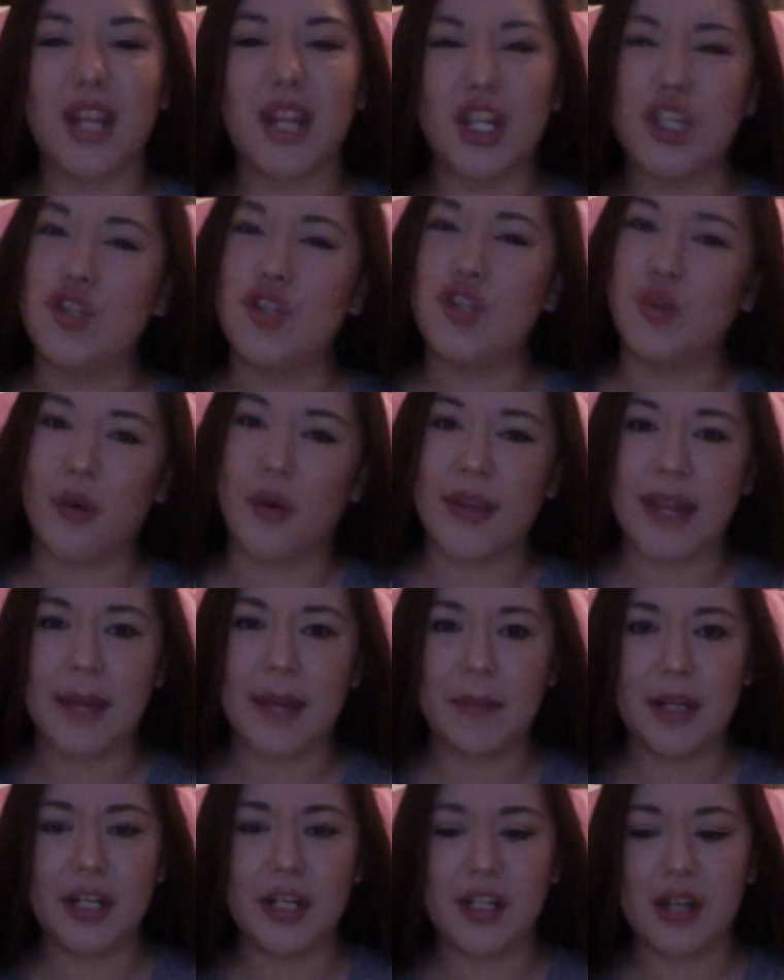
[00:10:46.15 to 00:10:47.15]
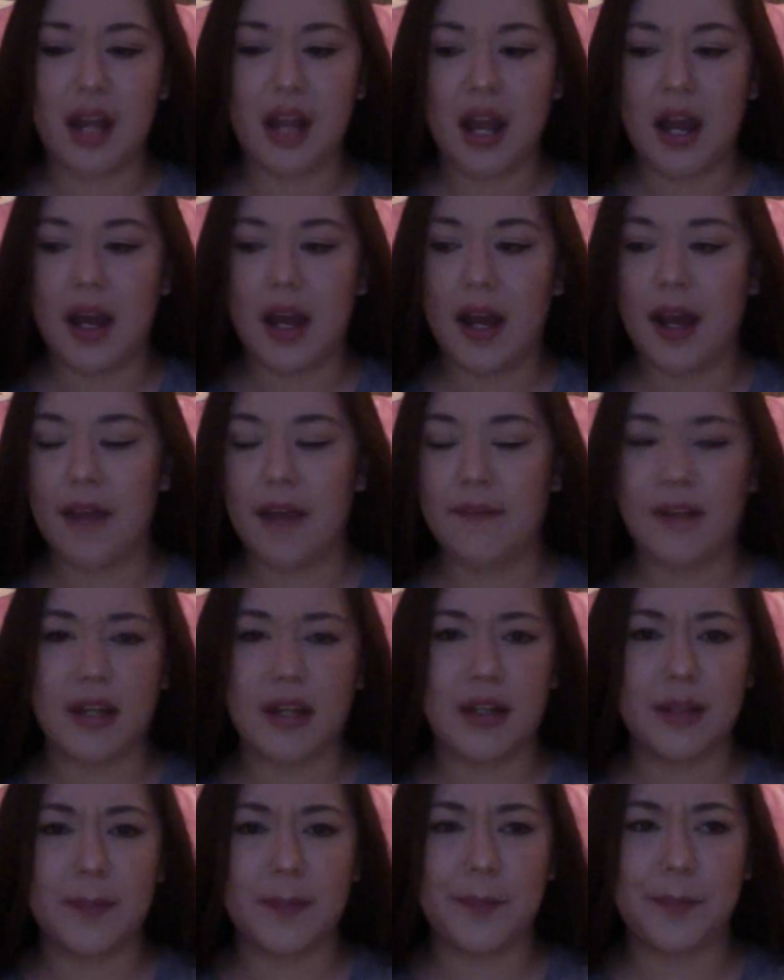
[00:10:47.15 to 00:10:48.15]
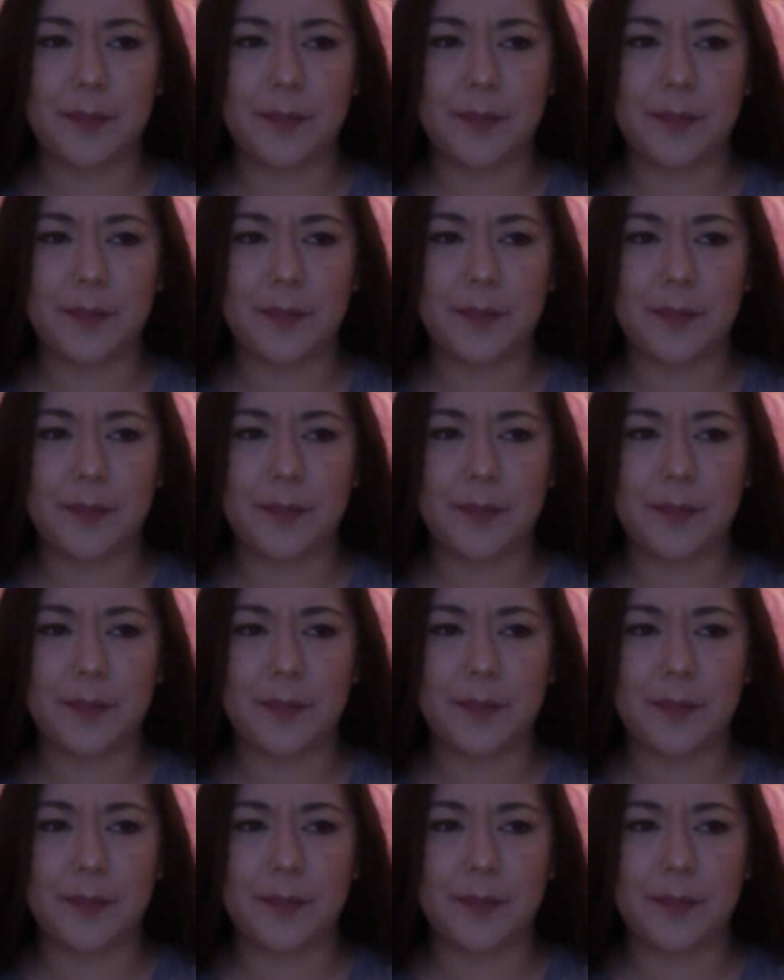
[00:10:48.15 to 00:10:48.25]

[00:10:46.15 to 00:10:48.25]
enjoy that much. I don't